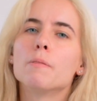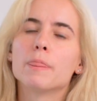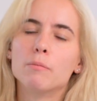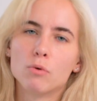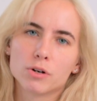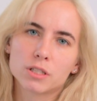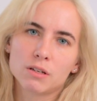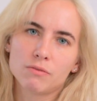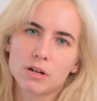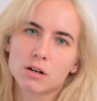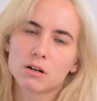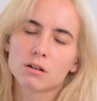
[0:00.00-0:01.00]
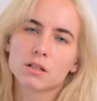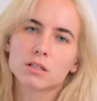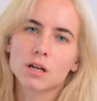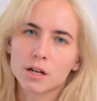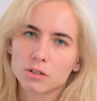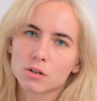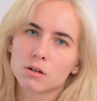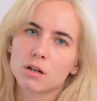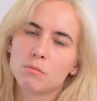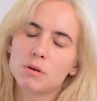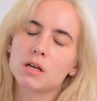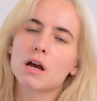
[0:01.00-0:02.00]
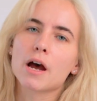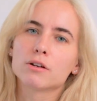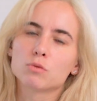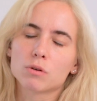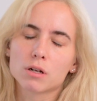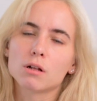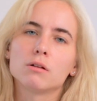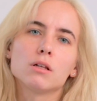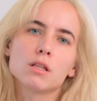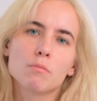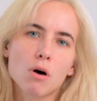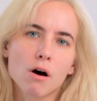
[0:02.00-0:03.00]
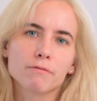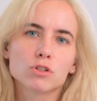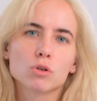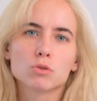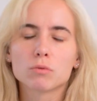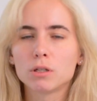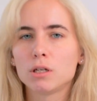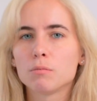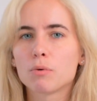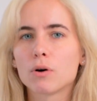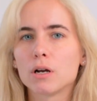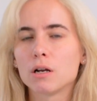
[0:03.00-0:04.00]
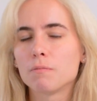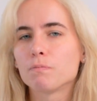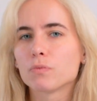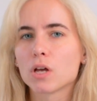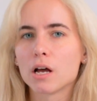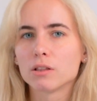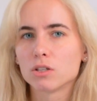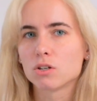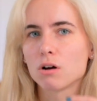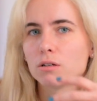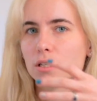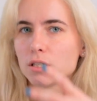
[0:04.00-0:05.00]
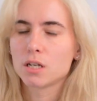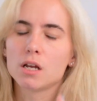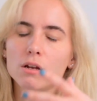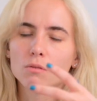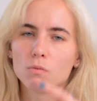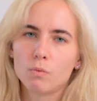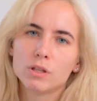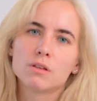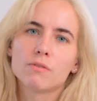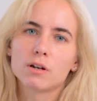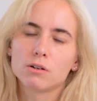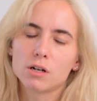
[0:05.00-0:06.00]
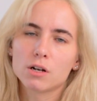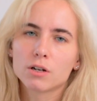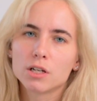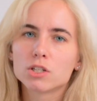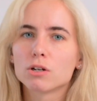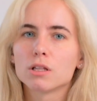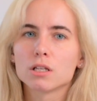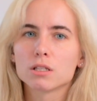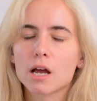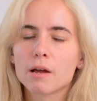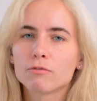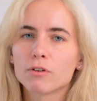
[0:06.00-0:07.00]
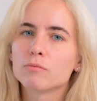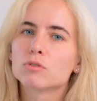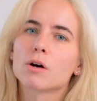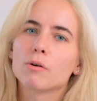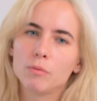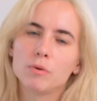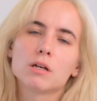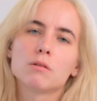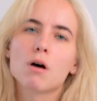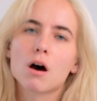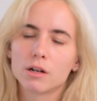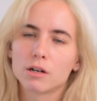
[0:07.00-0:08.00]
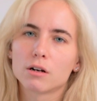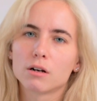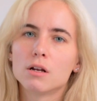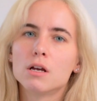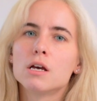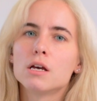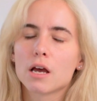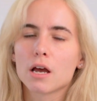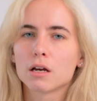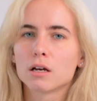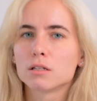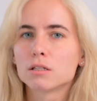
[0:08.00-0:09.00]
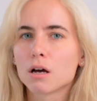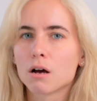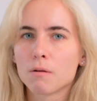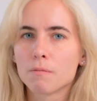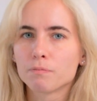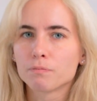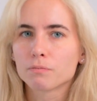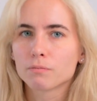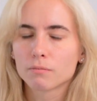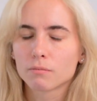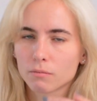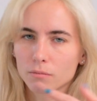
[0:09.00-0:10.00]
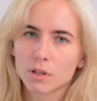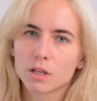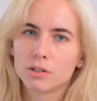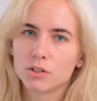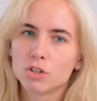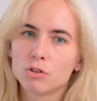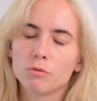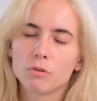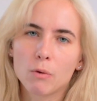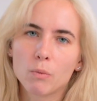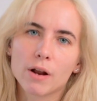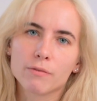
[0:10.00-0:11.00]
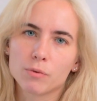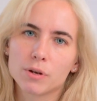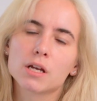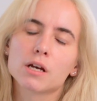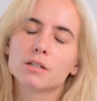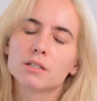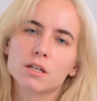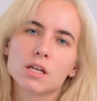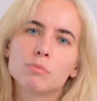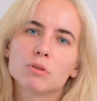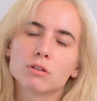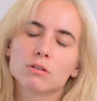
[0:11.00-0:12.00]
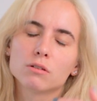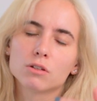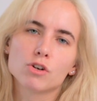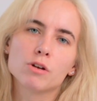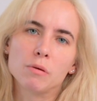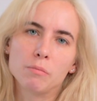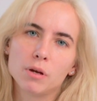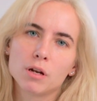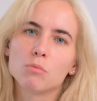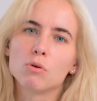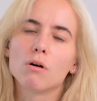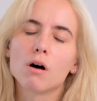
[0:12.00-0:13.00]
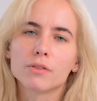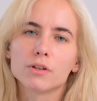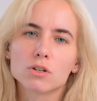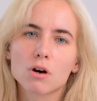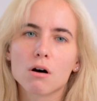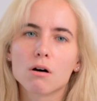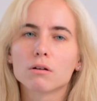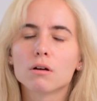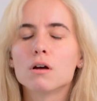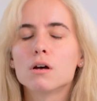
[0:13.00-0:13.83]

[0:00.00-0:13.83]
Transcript: the more severe the signs are going to be as we're killing them off. So it's really important that the dog is staying with the veterinarian during this time frame, so that way we can monitor and do whatever we can to keep the treatment minimal on the dog.